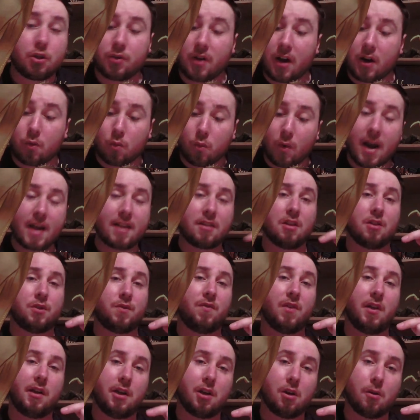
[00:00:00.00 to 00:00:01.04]
to try to wreck this
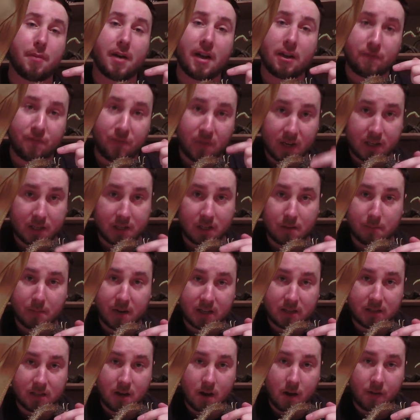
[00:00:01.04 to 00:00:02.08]
figure by fixing it
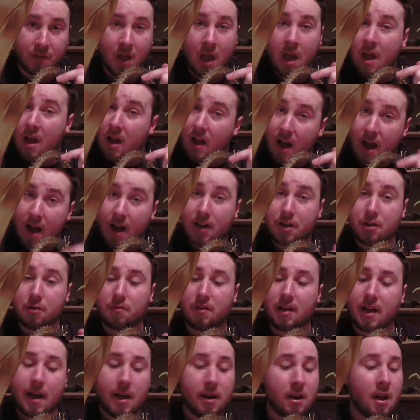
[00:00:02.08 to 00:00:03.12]
myself. I do
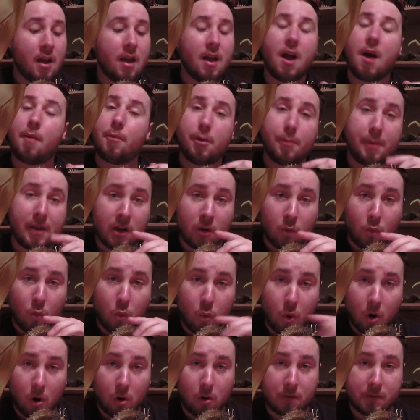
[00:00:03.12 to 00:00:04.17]
that, I'm going to be in a
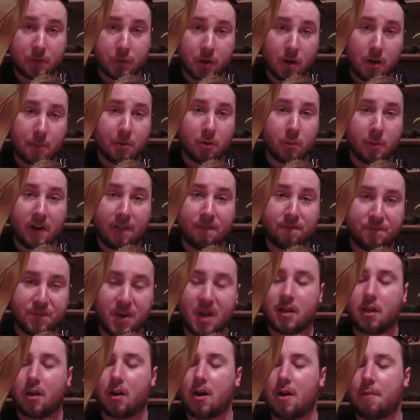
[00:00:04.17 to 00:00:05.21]
world of trouble when I
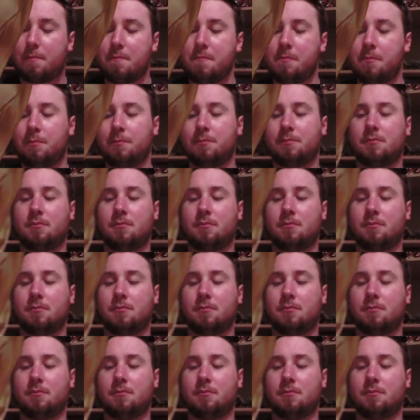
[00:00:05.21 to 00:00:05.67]
fuck it up.